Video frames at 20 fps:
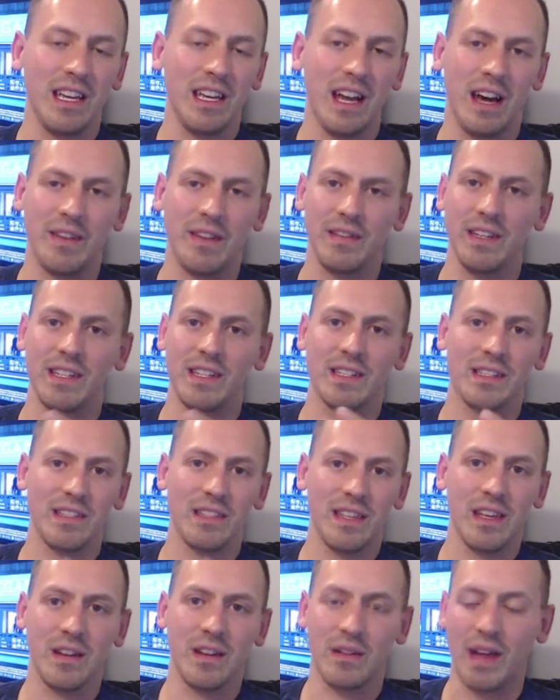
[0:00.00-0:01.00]
the
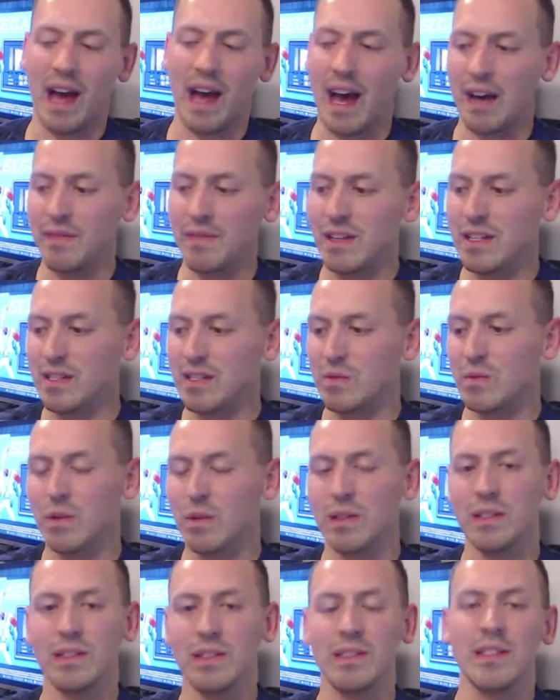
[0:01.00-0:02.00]
obvious
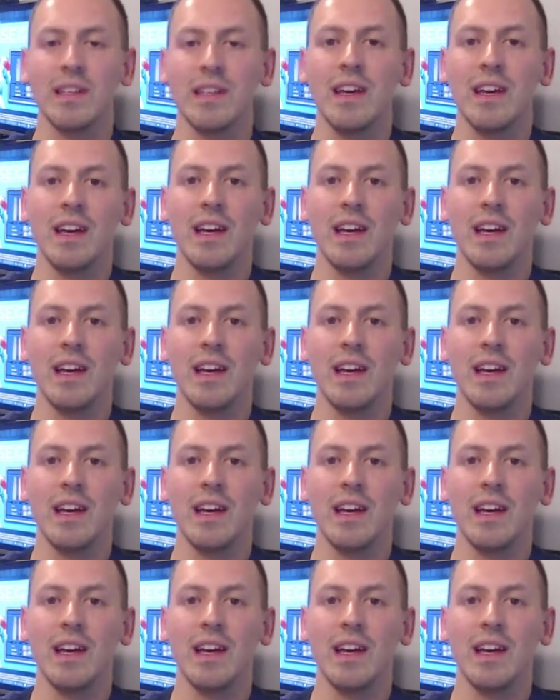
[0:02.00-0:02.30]
ones.